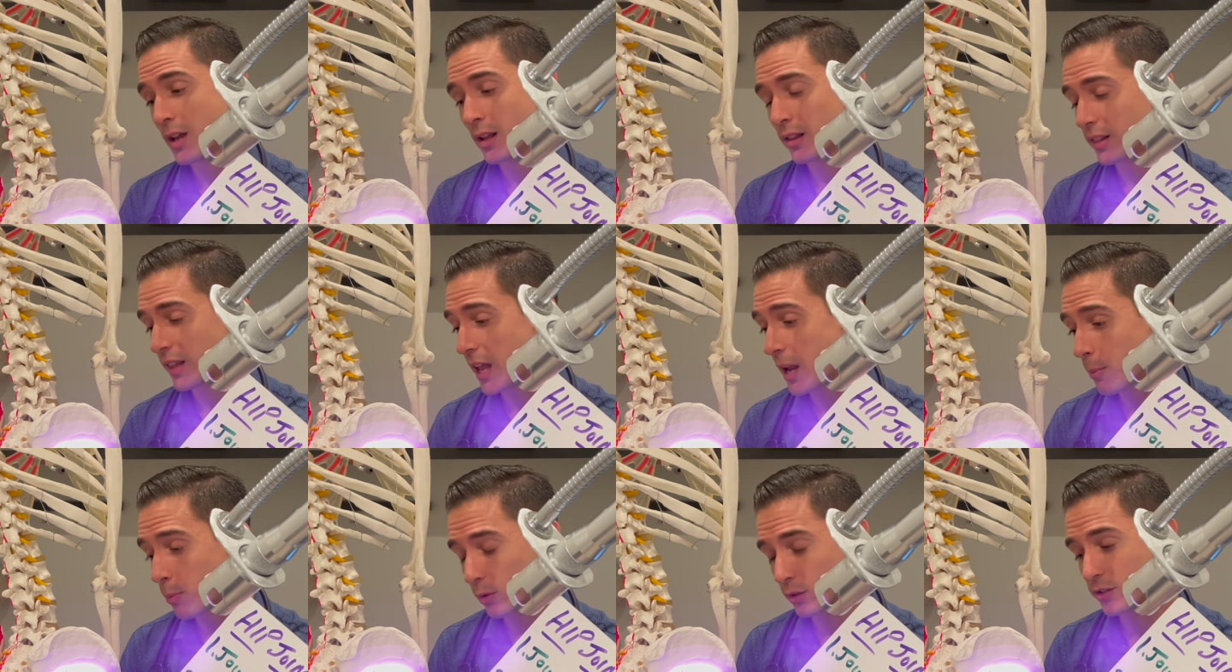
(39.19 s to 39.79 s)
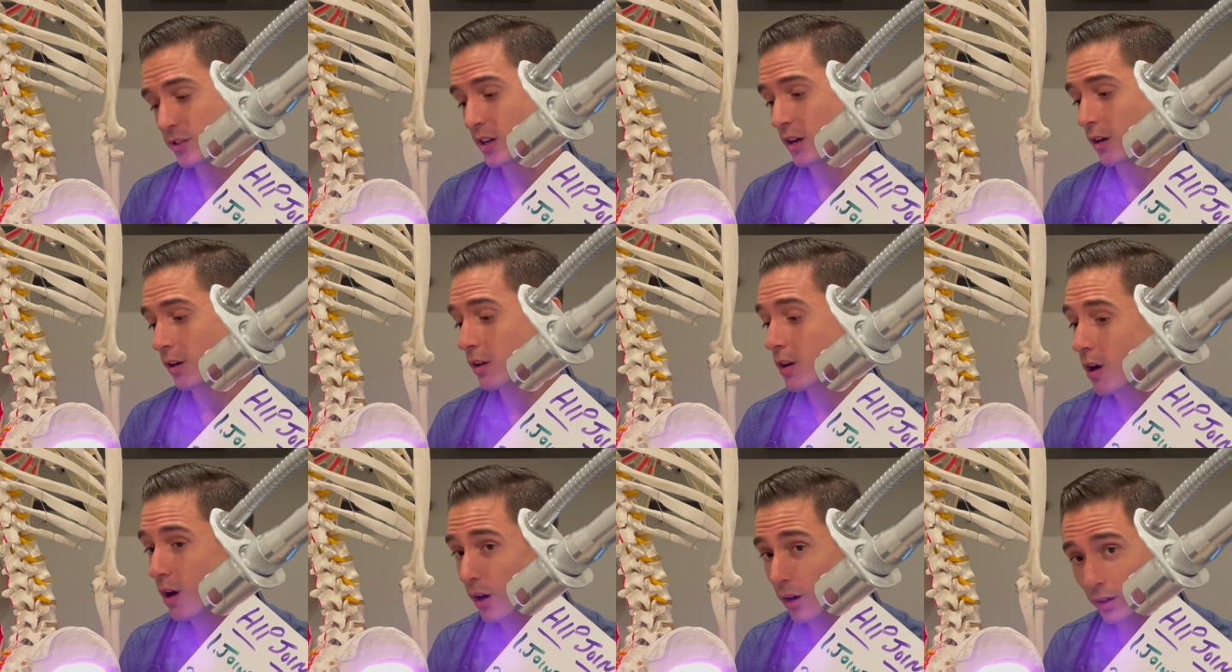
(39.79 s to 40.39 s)
labral tear,
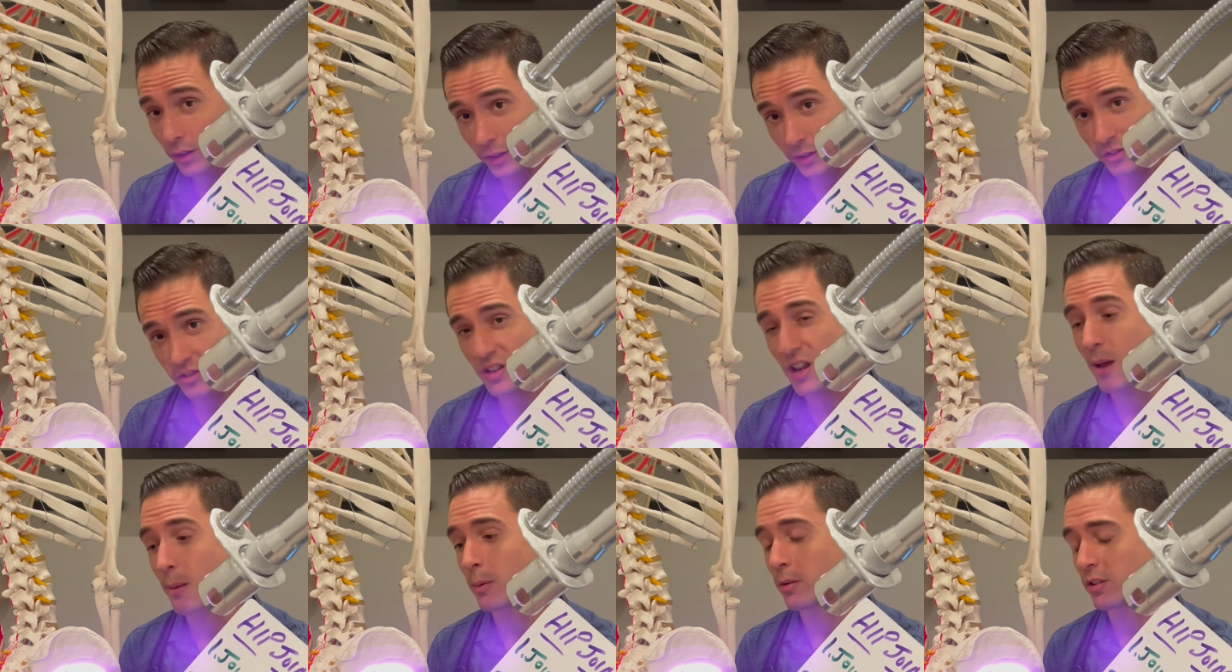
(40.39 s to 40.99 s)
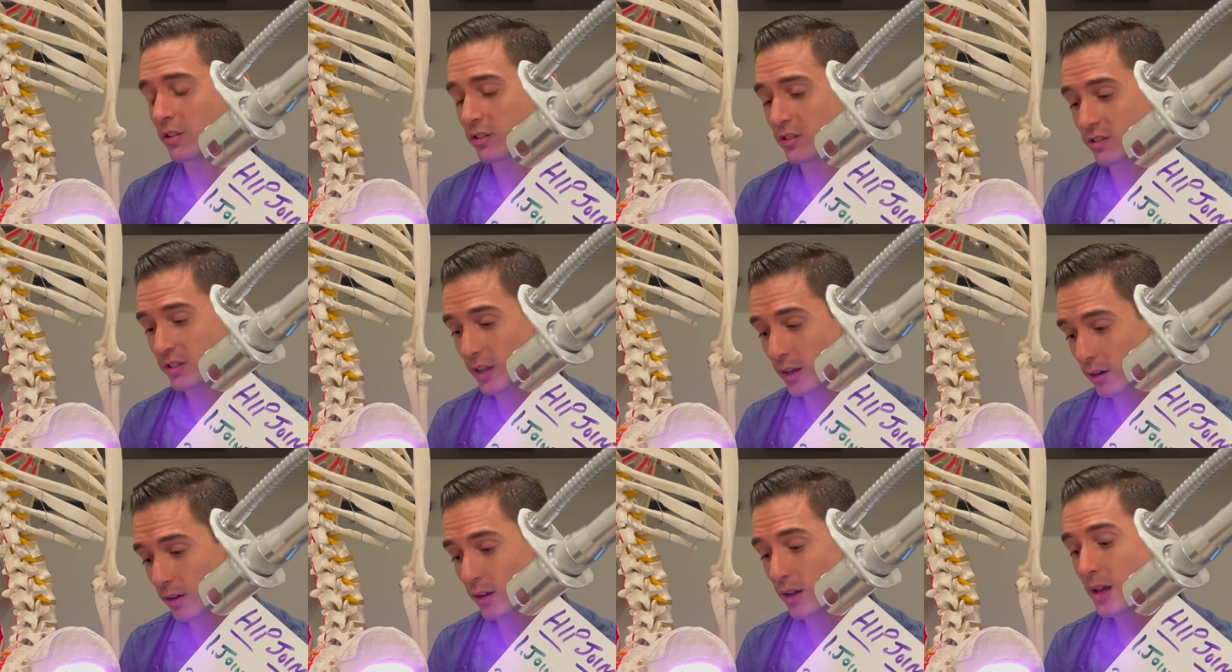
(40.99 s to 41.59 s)
cartilage damage,
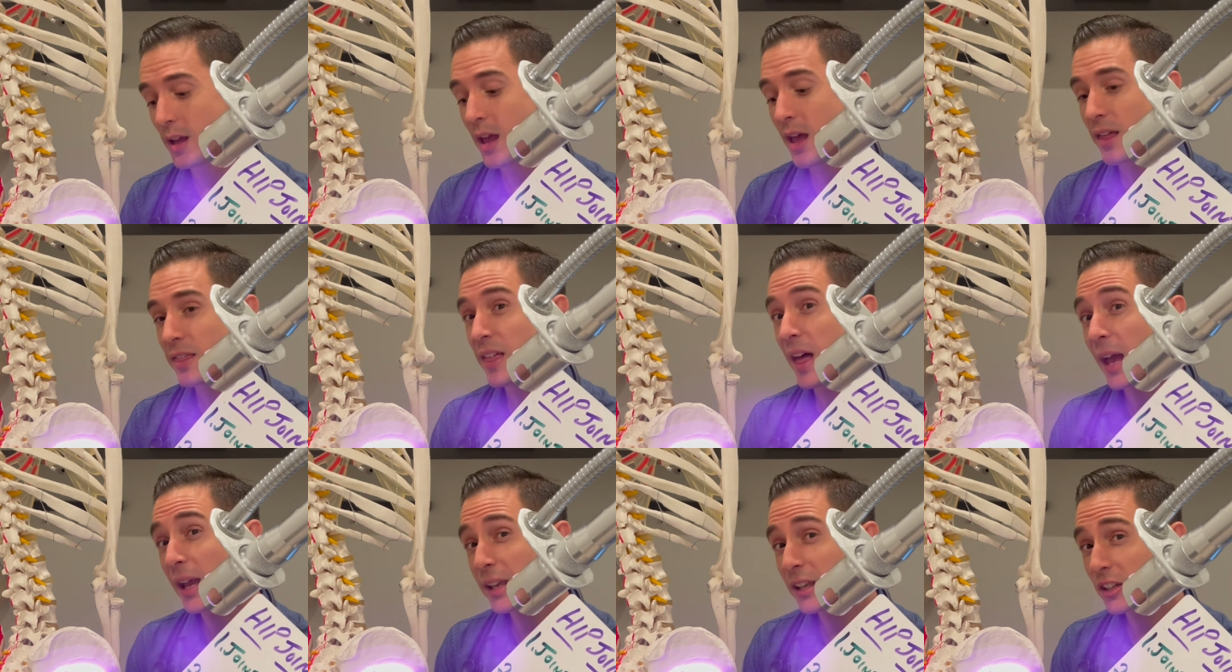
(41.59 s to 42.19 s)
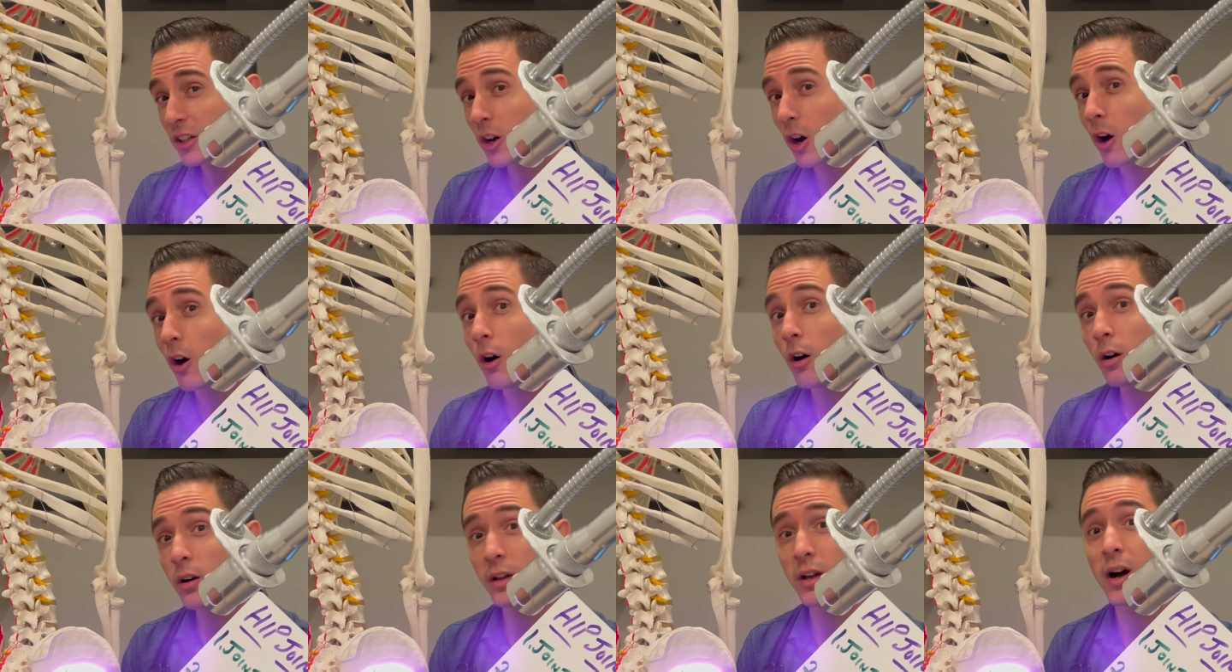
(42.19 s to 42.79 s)
etc., that can
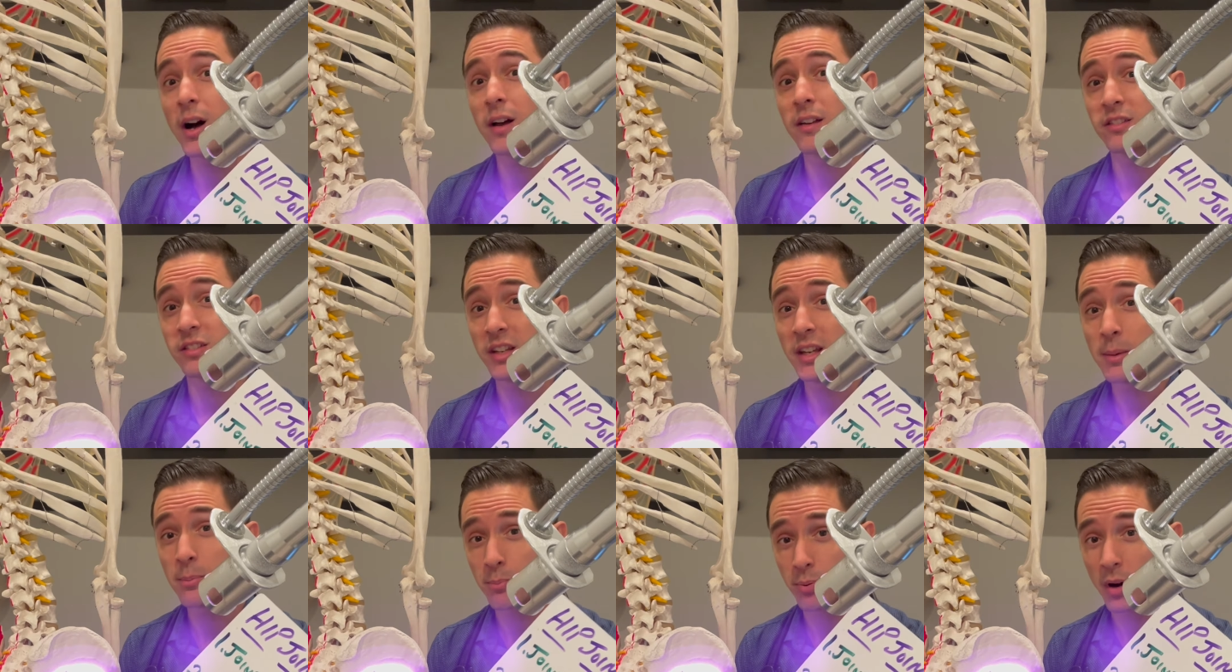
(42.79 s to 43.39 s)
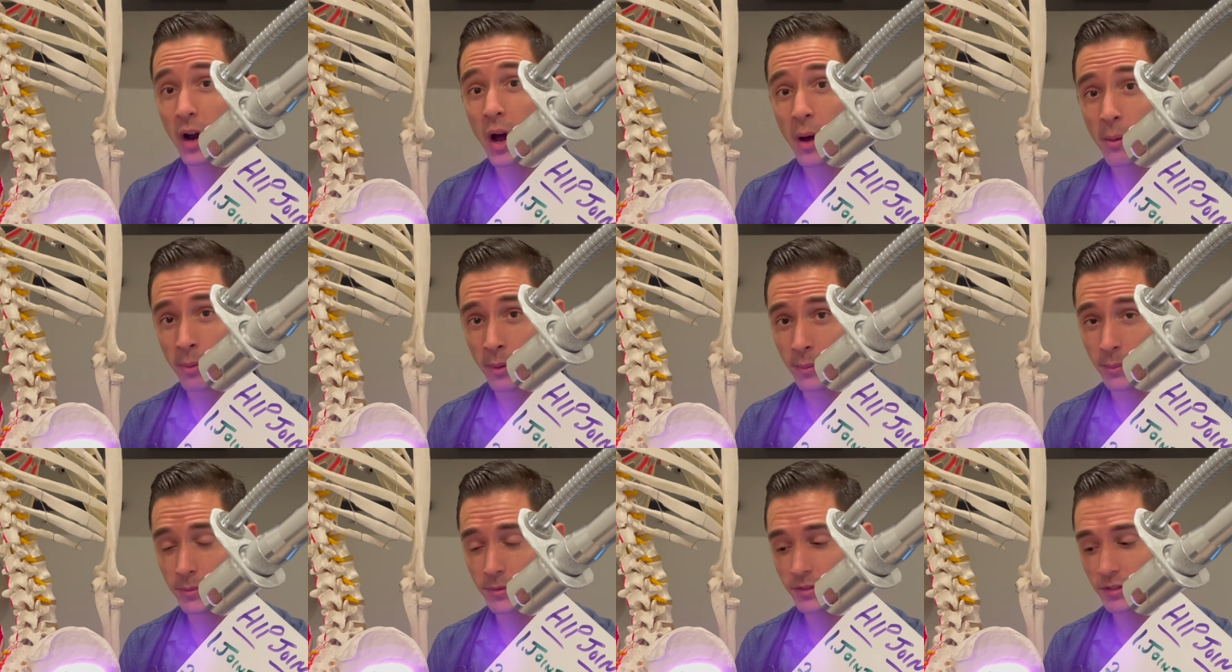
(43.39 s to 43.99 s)
all cause hip
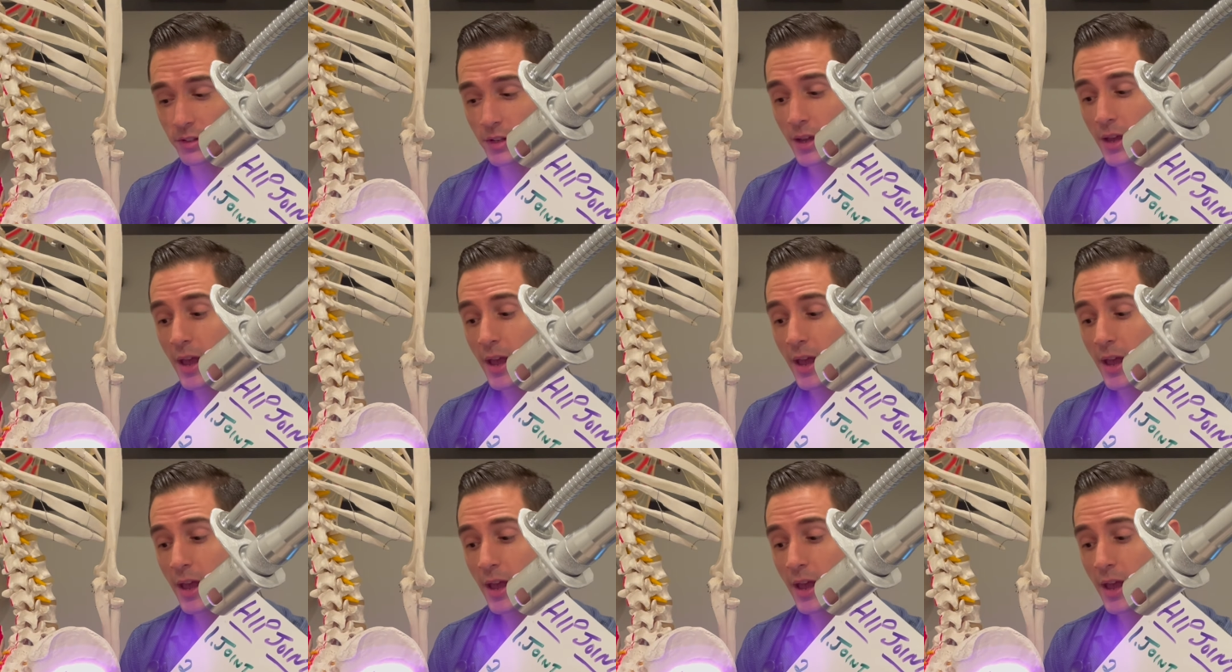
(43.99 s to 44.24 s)
problems,